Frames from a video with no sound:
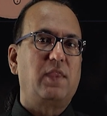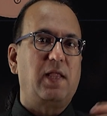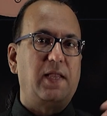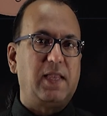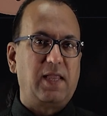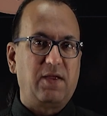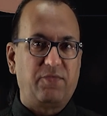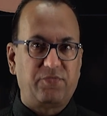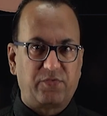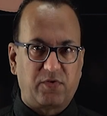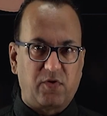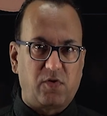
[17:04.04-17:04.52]
the
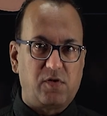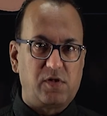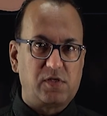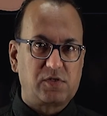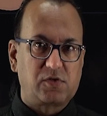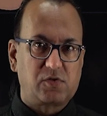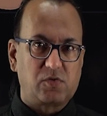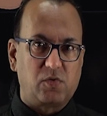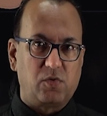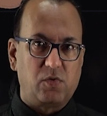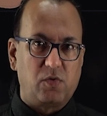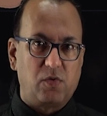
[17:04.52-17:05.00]
left
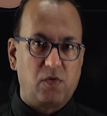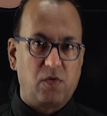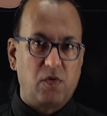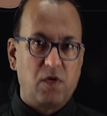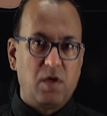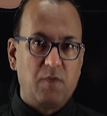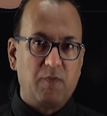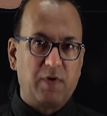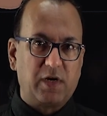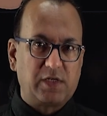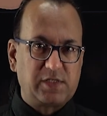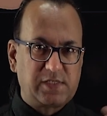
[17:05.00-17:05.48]
also.
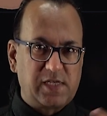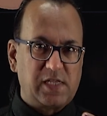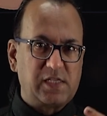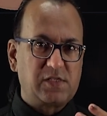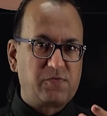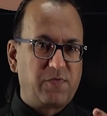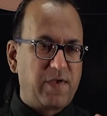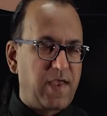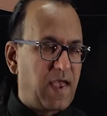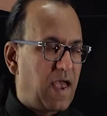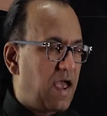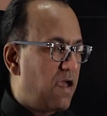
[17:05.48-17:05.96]
But since
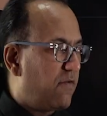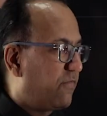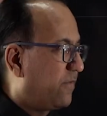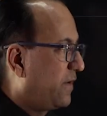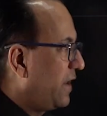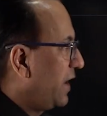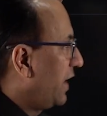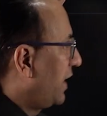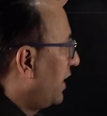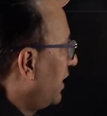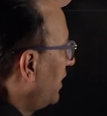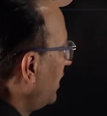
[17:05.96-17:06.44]
we have
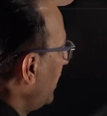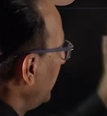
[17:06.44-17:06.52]
taken